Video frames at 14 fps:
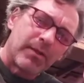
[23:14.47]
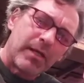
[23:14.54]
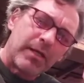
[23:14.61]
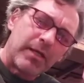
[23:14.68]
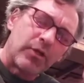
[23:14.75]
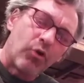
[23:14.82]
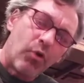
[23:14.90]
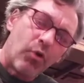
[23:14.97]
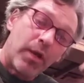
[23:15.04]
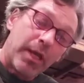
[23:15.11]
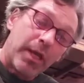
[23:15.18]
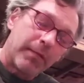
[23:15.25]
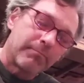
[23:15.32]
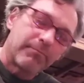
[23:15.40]
and annoying
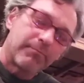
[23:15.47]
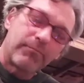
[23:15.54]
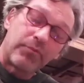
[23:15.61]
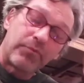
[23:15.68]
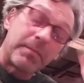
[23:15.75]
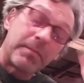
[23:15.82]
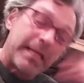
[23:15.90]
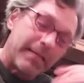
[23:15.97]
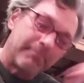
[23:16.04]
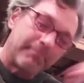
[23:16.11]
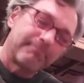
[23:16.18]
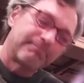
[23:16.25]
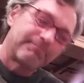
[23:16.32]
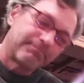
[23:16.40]
for me.
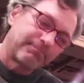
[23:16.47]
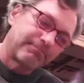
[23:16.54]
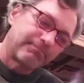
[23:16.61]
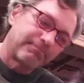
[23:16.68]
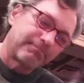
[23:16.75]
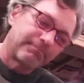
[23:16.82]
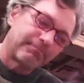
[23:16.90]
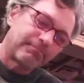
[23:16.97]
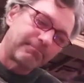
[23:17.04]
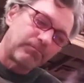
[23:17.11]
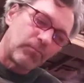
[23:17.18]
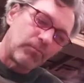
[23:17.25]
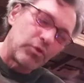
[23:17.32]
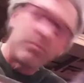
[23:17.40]

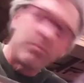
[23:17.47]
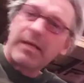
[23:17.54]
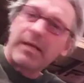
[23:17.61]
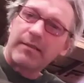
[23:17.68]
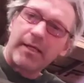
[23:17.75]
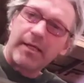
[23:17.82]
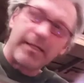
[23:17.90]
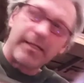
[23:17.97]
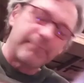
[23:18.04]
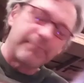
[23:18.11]
You might like it.